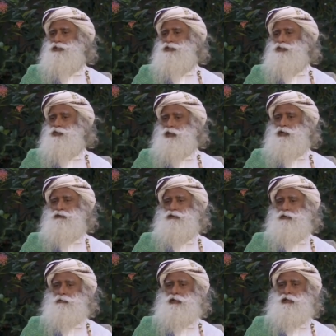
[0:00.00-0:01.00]
are
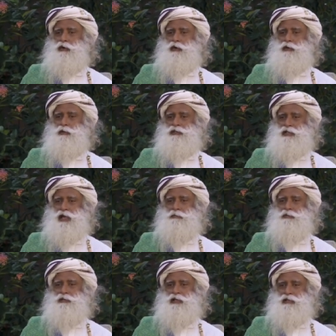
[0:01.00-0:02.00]
wonderful, but they always
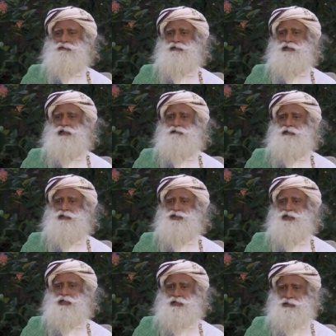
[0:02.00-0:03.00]
happen after the event has
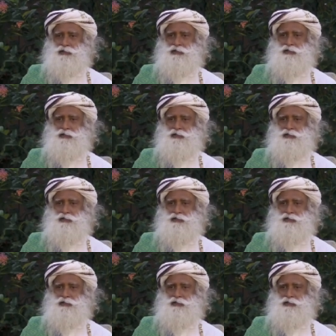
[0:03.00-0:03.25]
occurred.